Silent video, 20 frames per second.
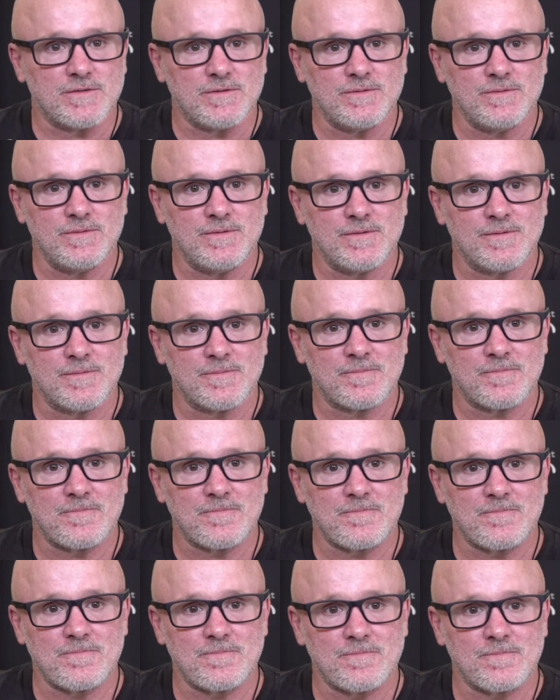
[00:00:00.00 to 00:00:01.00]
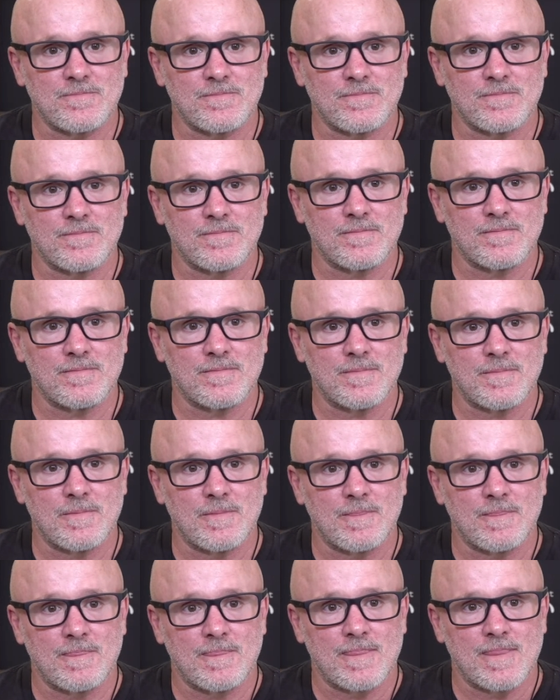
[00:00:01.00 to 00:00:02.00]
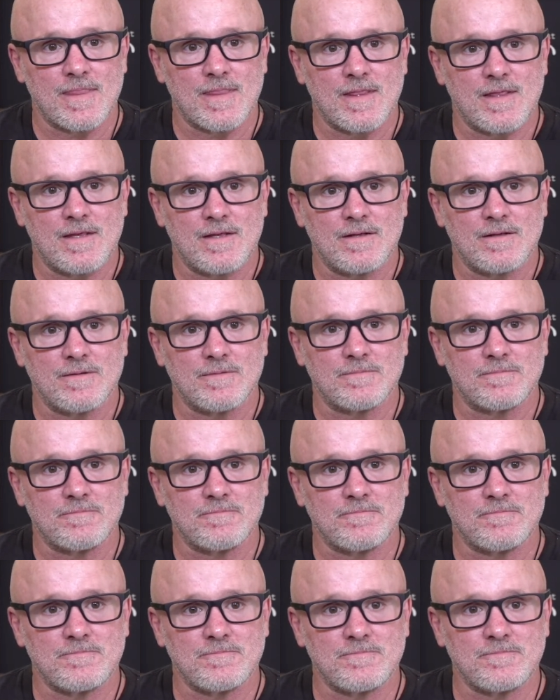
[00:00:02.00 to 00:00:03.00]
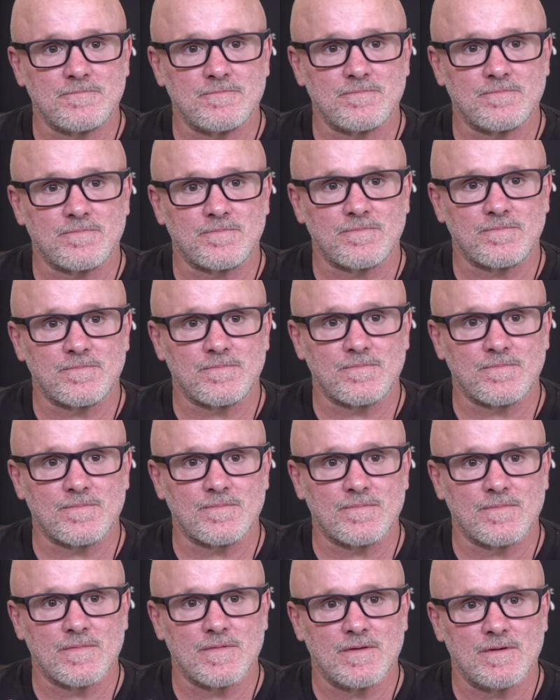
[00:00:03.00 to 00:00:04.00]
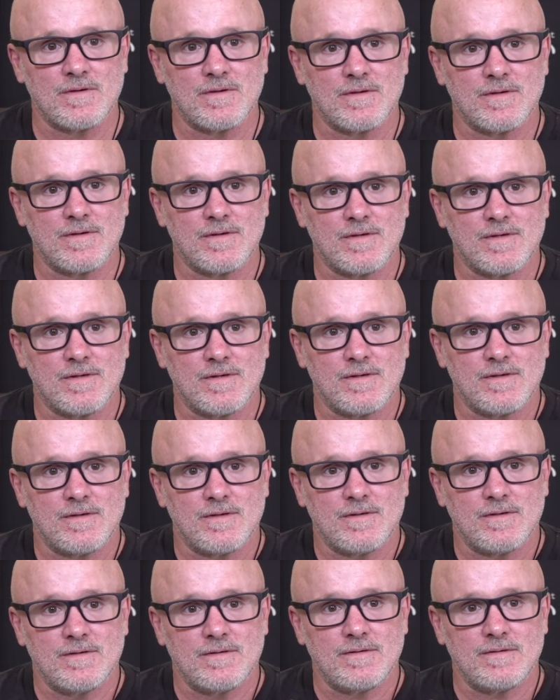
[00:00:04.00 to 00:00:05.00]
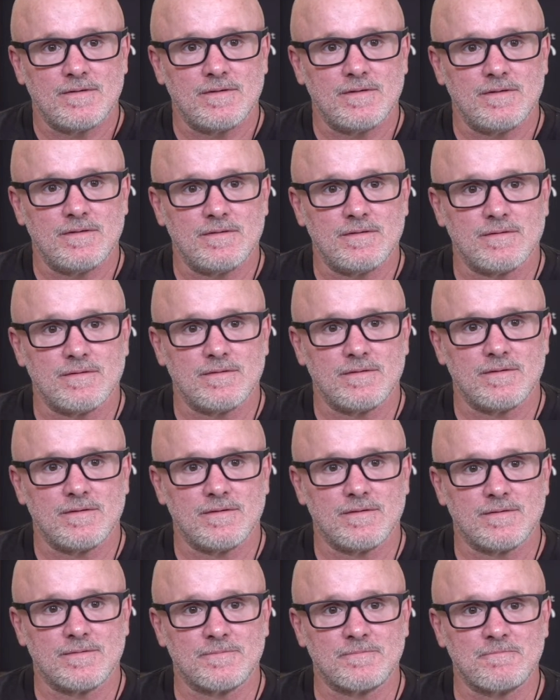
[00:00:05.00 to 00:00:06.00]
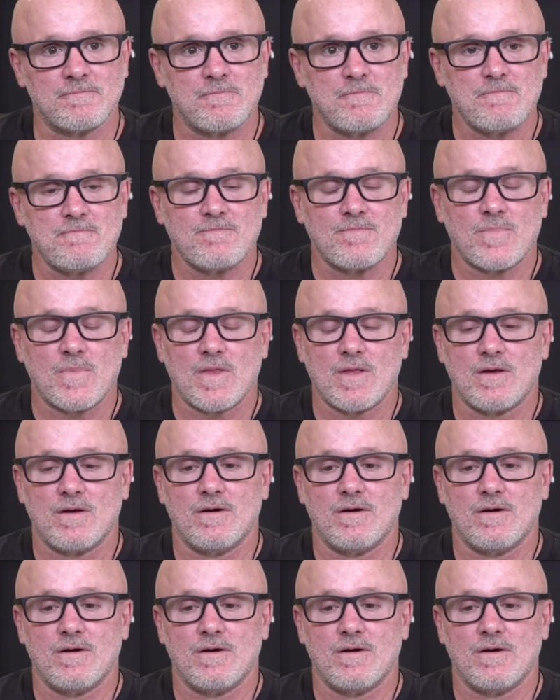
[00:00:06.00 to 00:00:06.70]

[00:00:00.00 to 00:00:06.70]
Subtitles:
That's good. Talk about financial support, how it takes money to do this kind of ministry. It's costly.